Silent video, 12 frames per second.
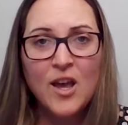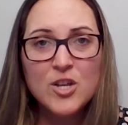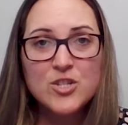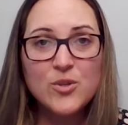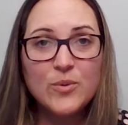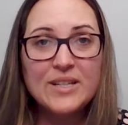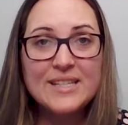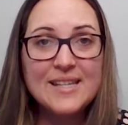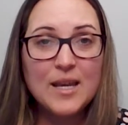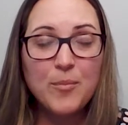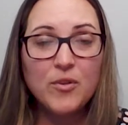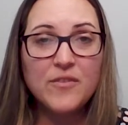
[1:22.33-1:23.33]
So an
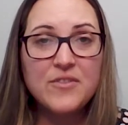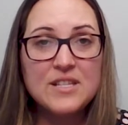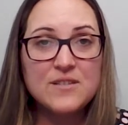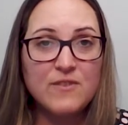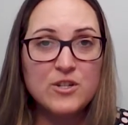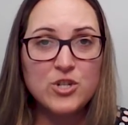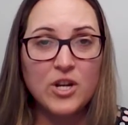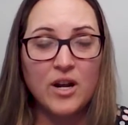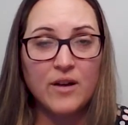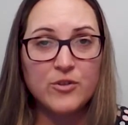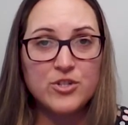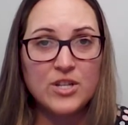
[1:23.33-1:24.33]
example of this vision
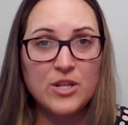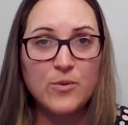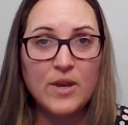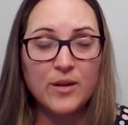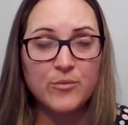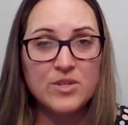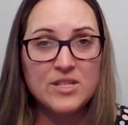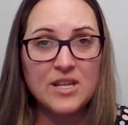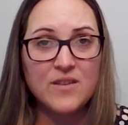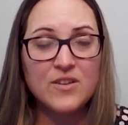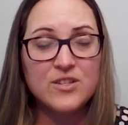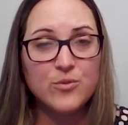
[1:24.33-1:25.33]
coverage that you can
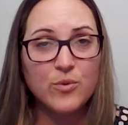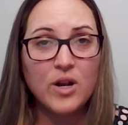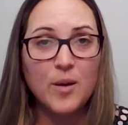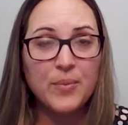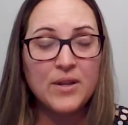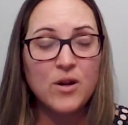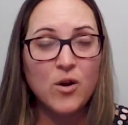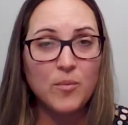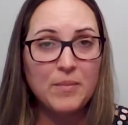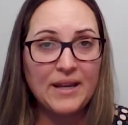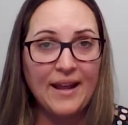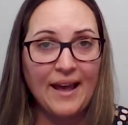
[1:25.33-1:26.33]
receive is through a company
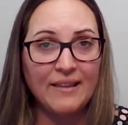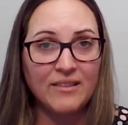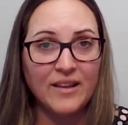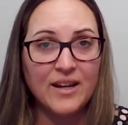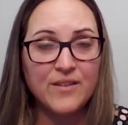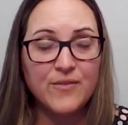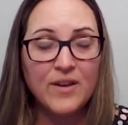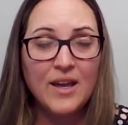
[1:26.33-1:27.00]
called Manhattan Life.